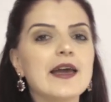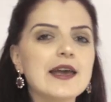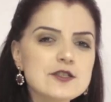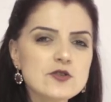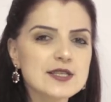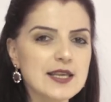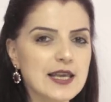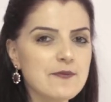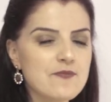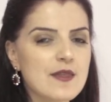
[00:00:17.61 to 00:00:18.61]
As you
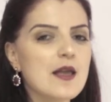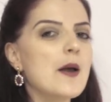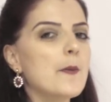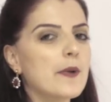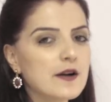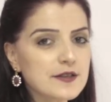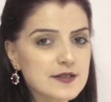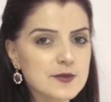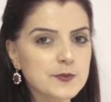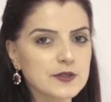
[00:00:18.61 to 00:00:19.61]
see,
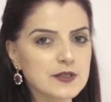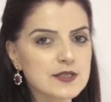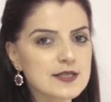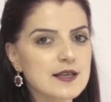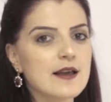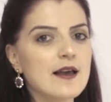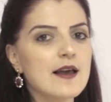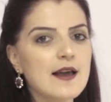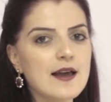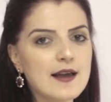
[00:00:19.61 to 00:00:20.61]
participles
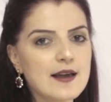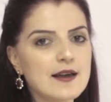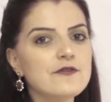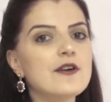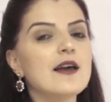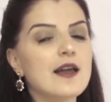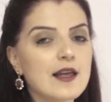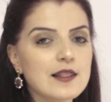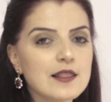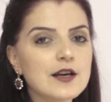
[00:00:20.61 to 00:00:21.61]
have
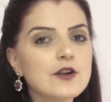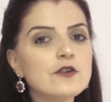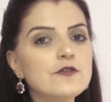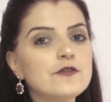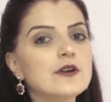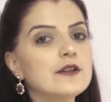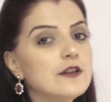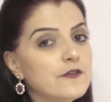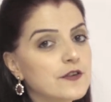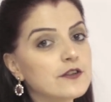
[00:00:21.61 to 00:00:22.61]
a lot of
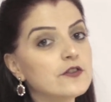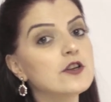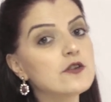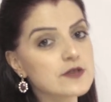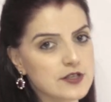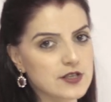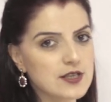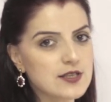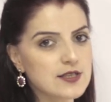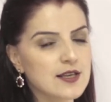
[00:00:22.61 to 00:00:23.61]
different
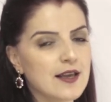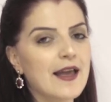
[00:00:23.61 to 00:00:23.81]
usages,